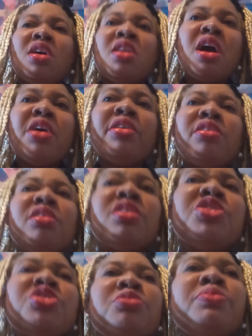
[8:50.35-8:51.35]
And I had another
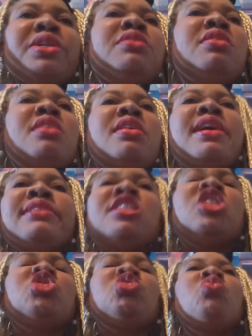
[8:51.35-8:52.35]
YouTuber said that. And I
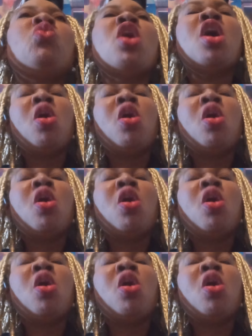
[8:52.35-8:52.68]
said, it's true.